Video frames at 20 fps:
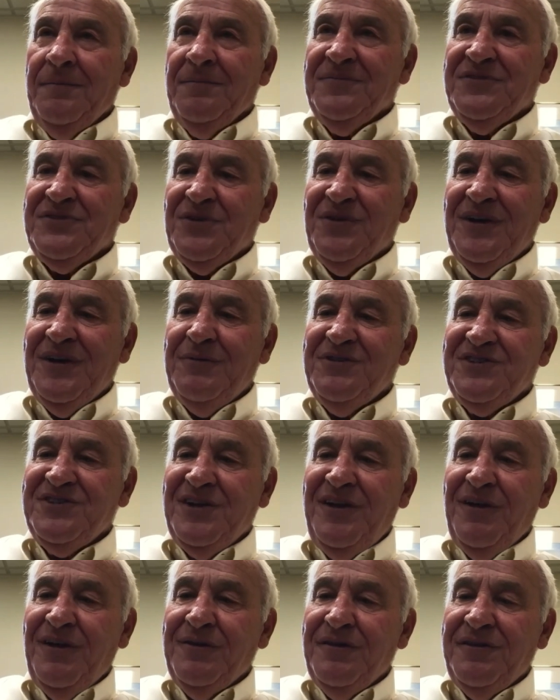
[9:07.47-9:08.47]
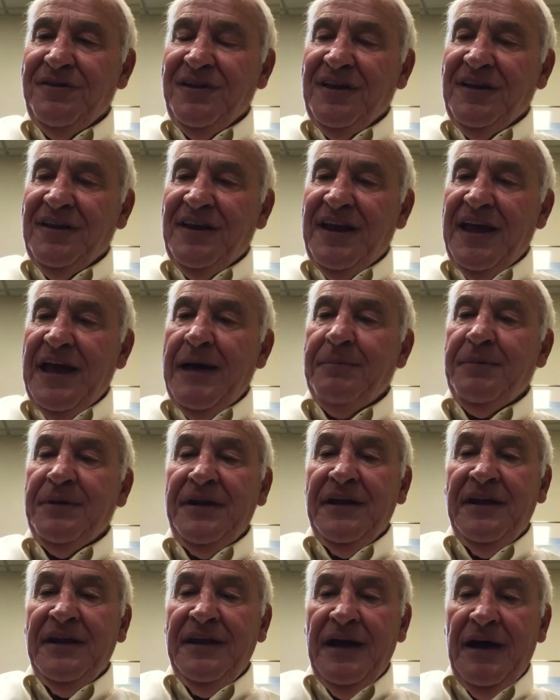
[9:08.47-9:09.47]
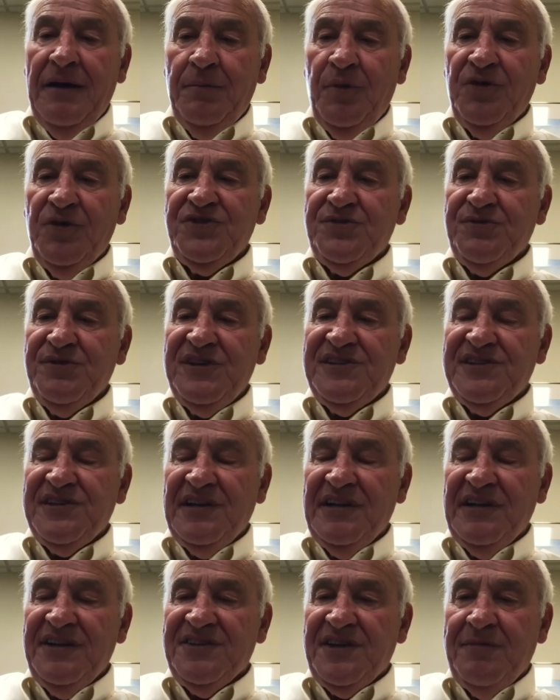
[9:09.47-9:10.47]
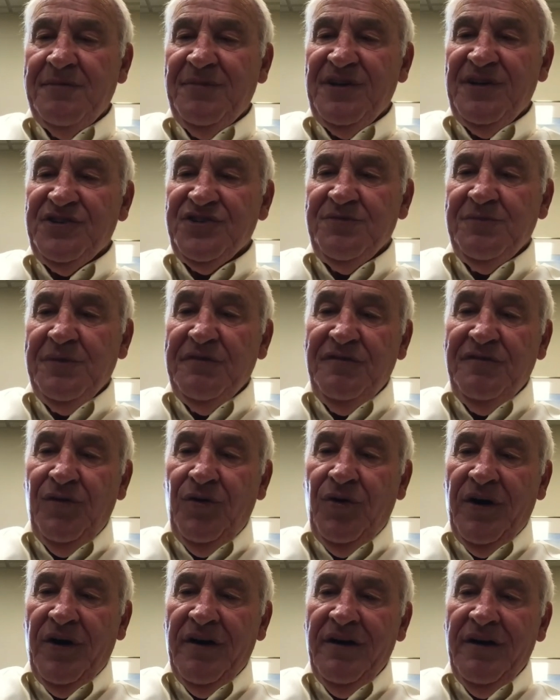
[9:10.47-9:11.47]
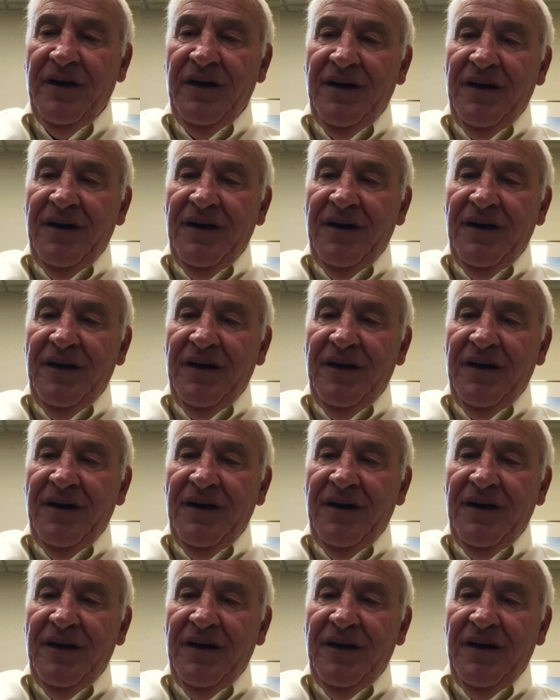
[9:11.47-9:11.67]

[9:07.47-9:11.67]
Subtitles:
So that was another thing that happened. And now most recently, as I mentioned before,